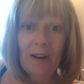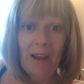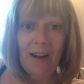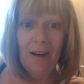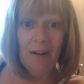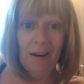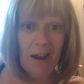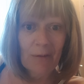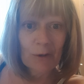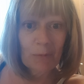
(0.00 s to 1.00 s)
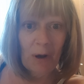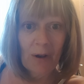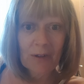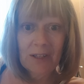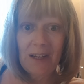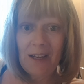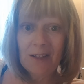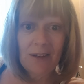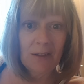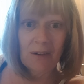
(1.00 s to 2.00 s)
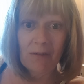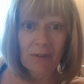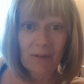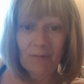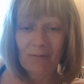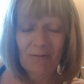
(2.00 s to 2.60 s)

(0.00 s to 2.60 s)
like little house parties in different,